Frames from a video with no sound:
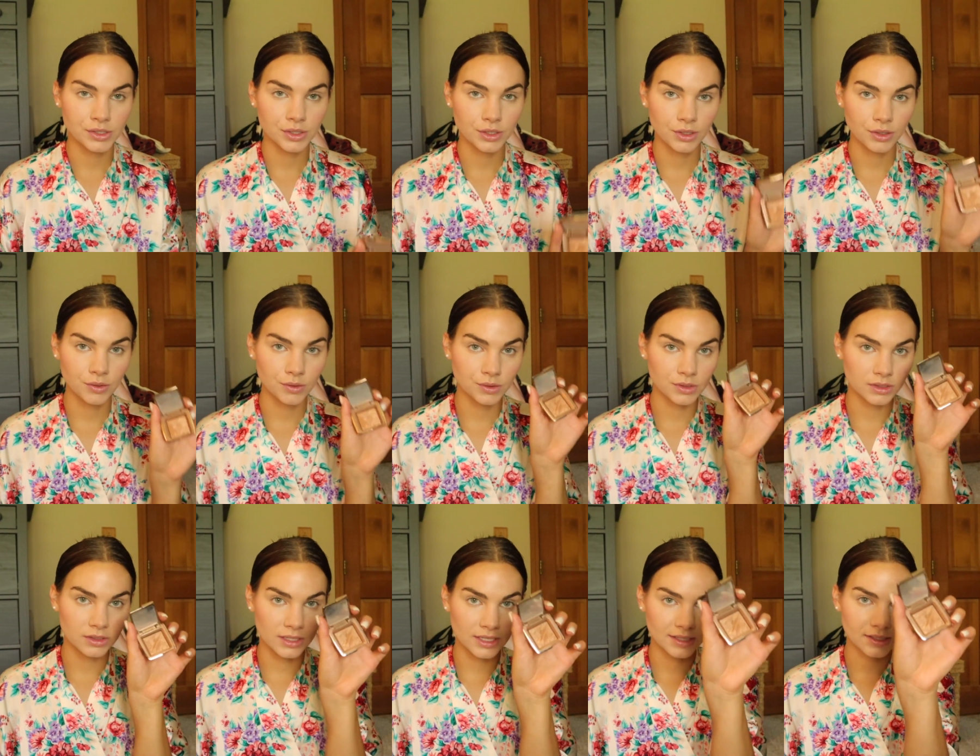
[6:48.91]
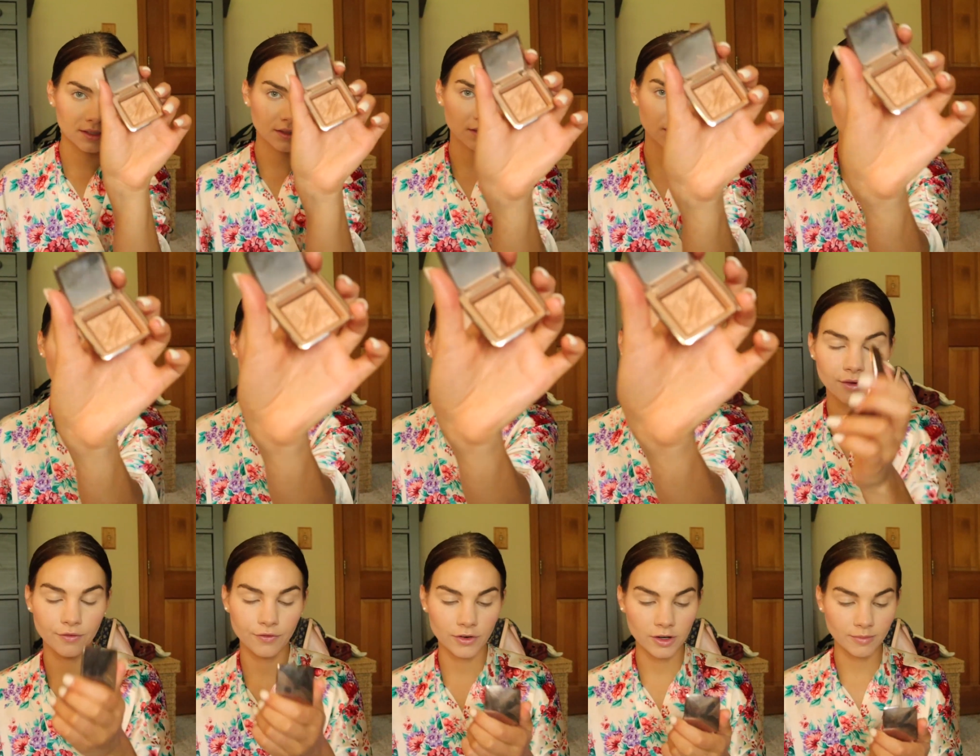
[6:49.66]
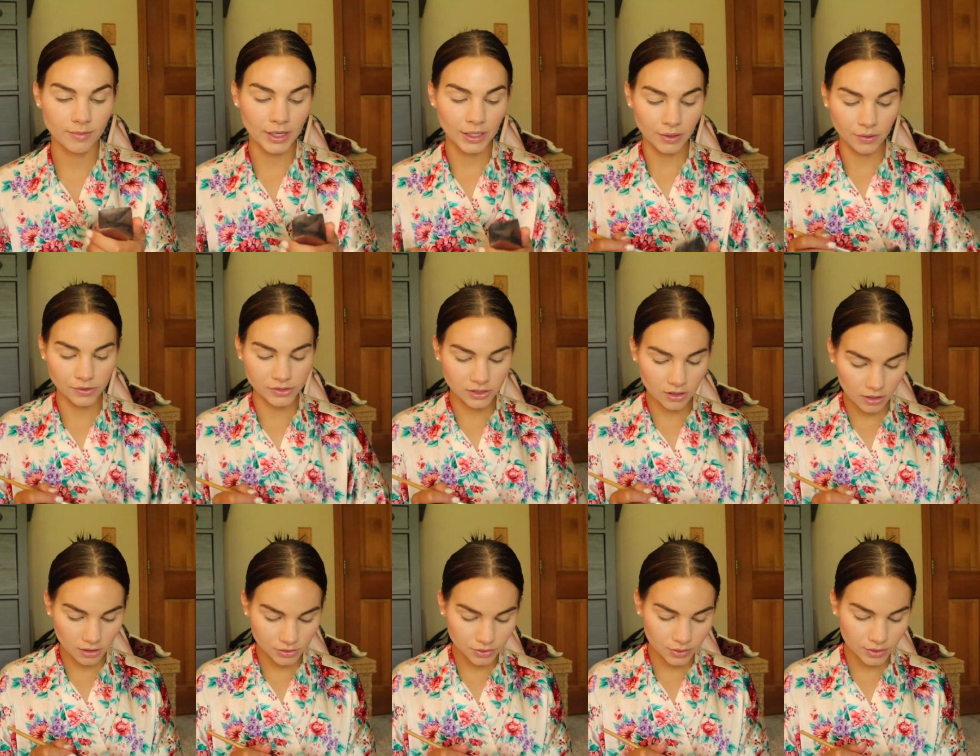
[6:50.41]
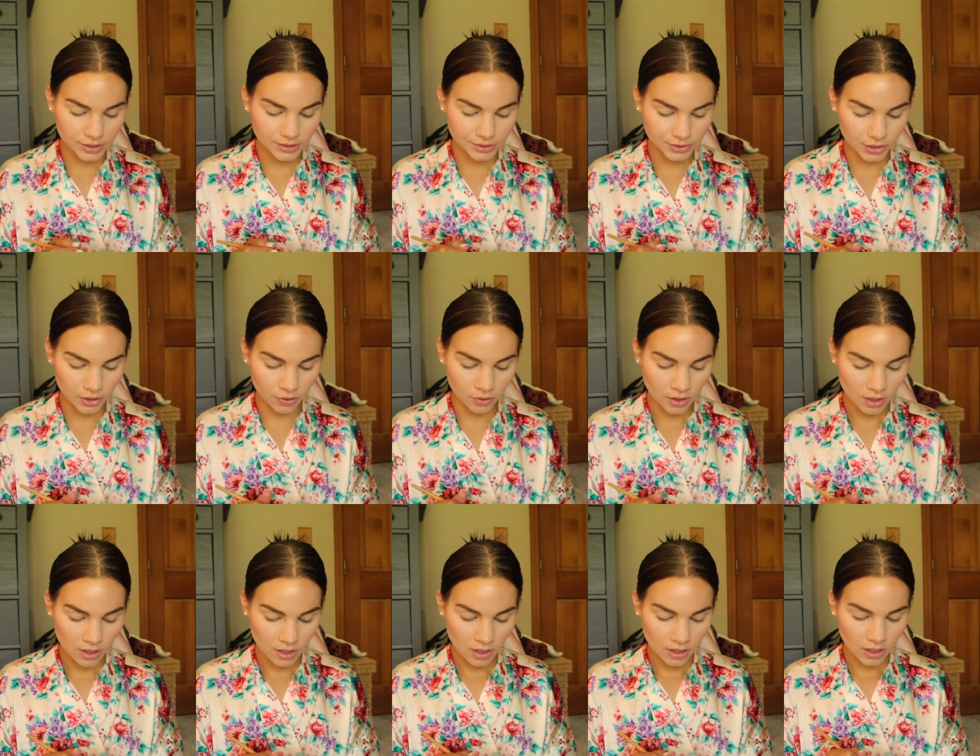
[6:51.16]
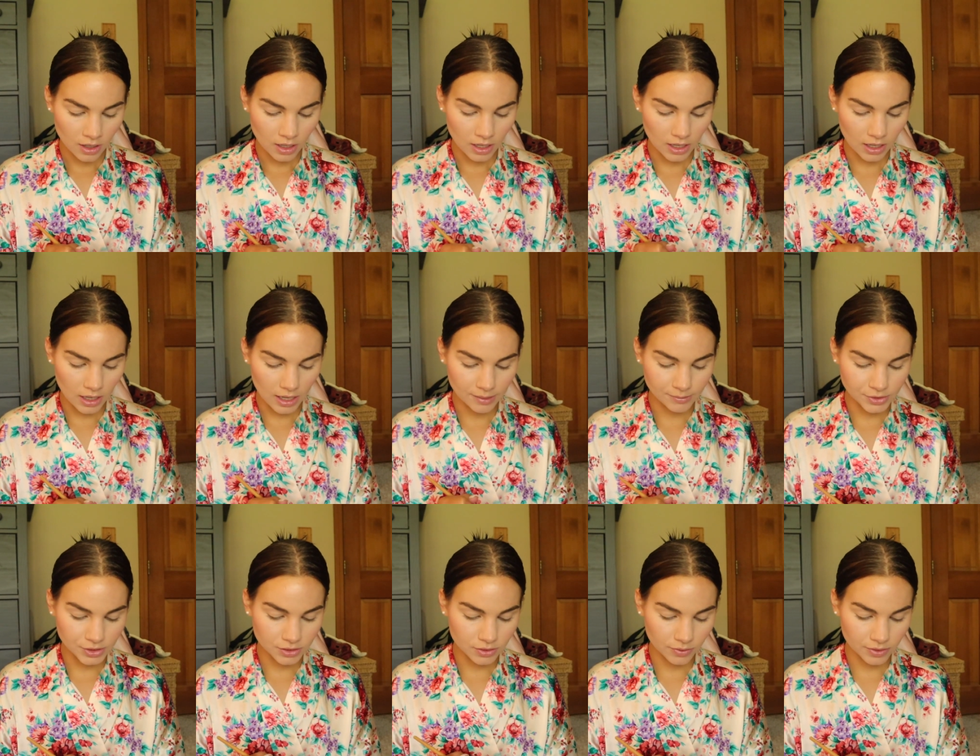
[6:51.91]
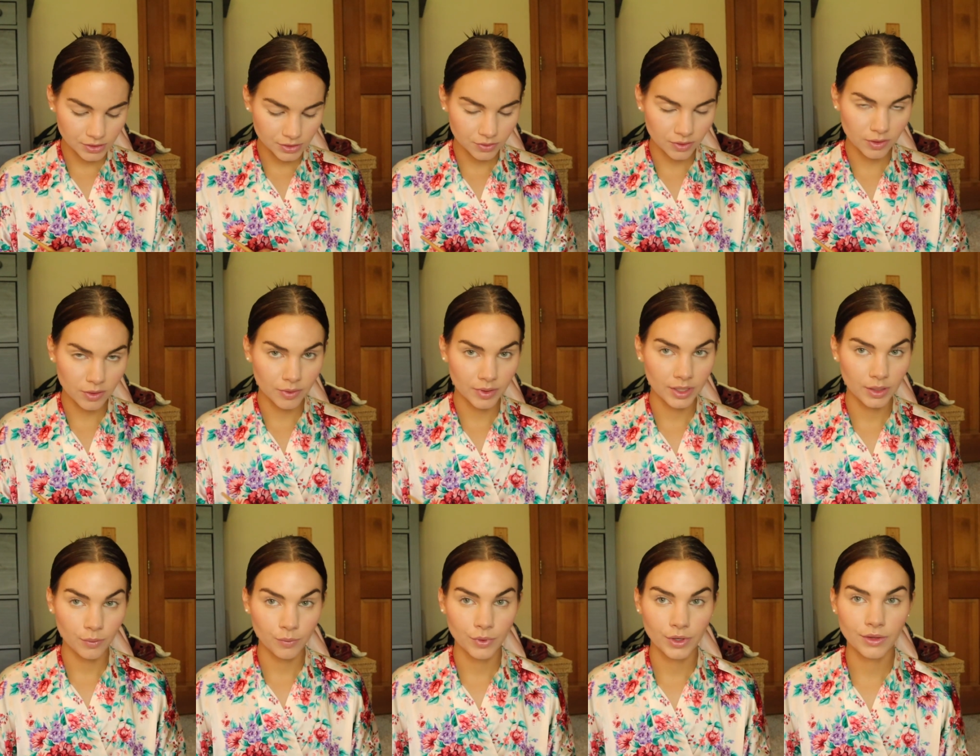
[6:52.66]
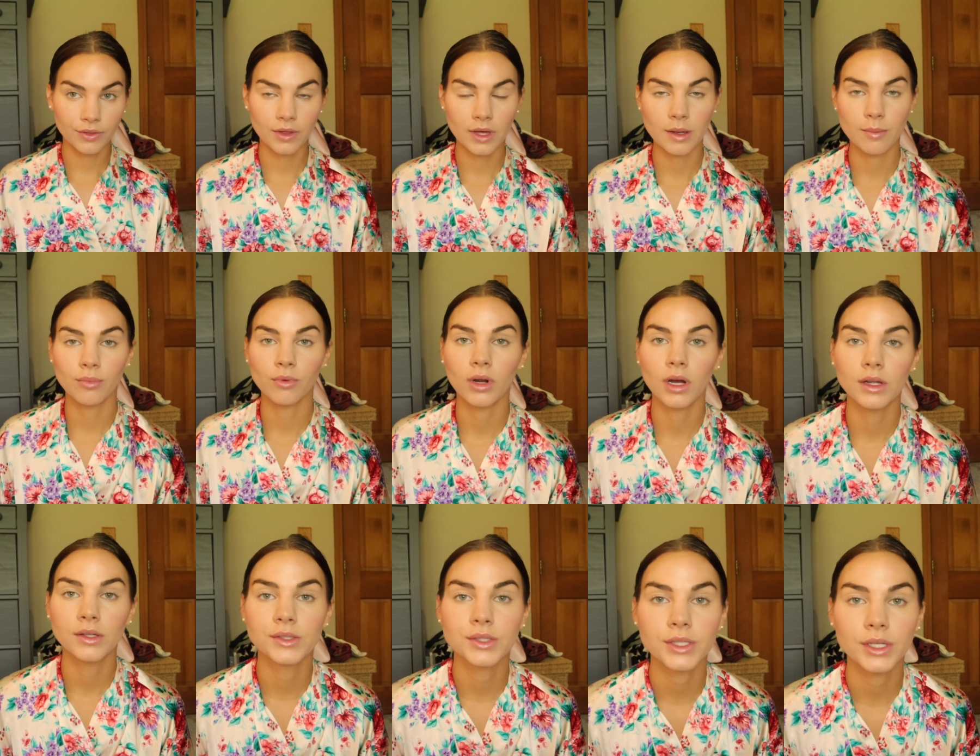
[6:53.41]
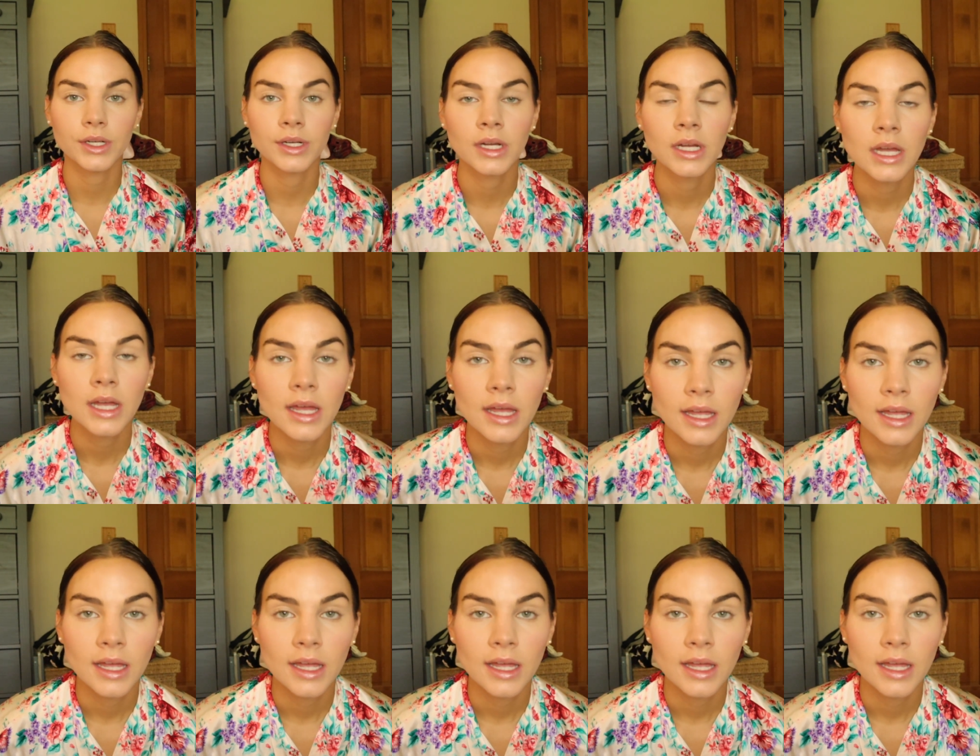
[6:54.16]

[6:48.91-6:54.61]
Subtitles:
to use this for my nose contour, so I'm just going to go in with a bronzer,